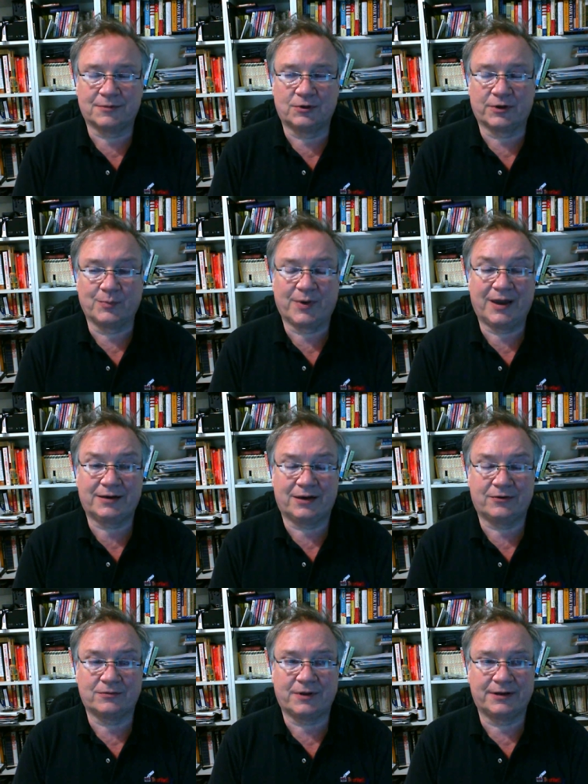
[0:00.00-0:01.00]
looking back
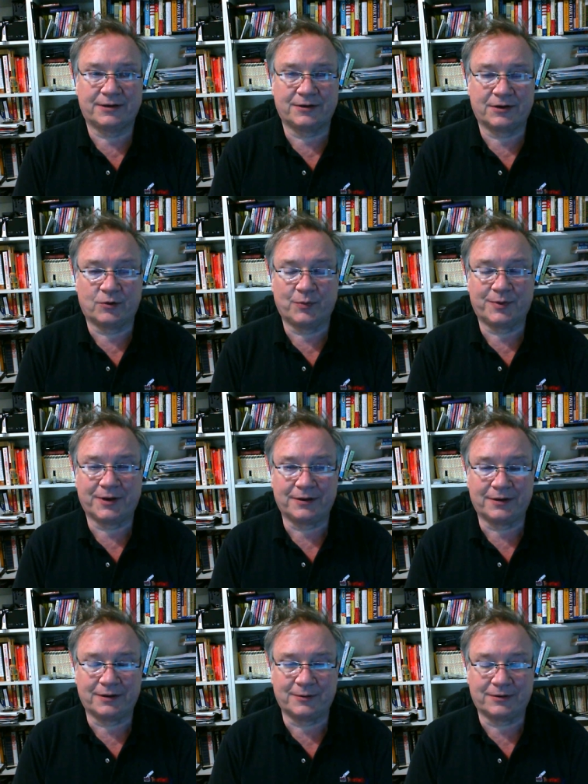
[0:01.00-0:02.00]
now, I didn't know, but,